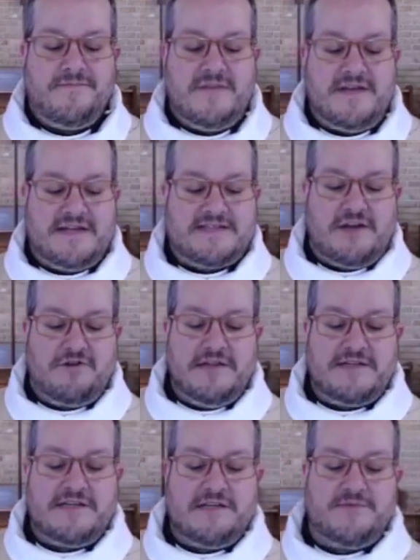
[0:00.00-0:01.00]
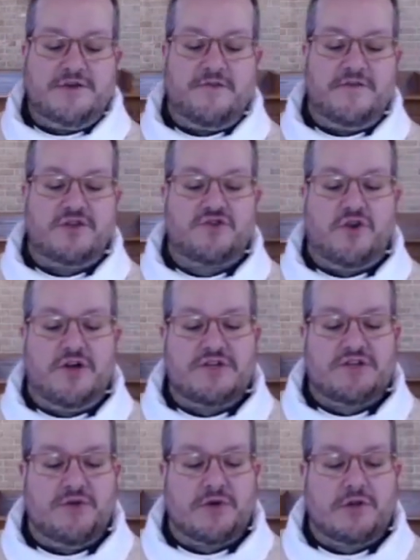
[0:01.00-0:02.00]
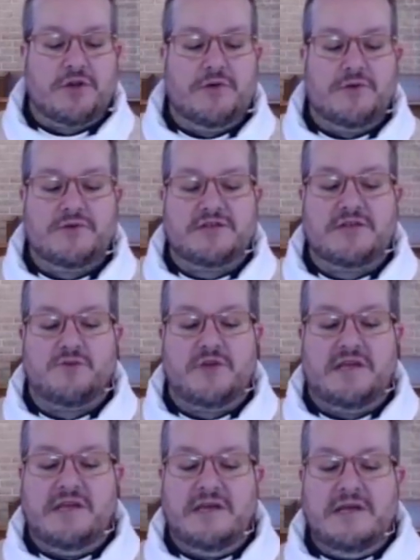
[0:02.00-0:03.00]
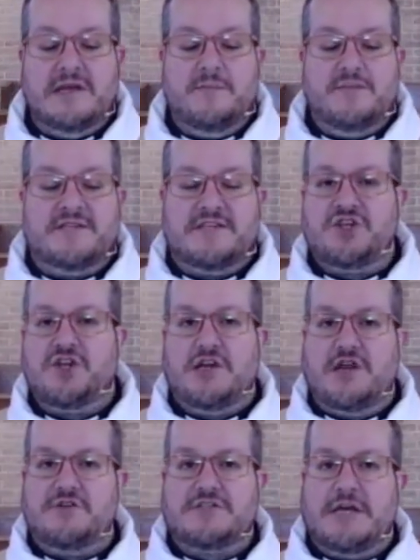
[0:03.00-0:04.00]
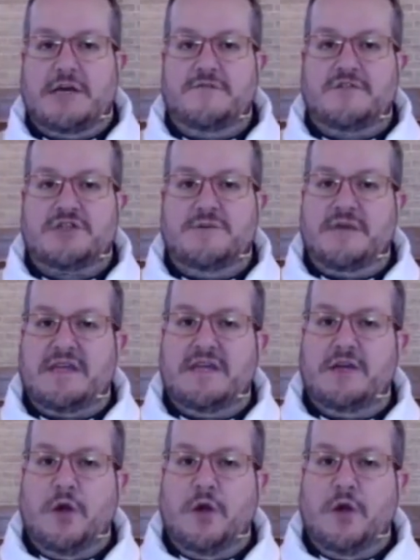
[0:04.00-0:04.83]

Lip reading: And as our Lenten observance draws to a close and we position ourselves to begin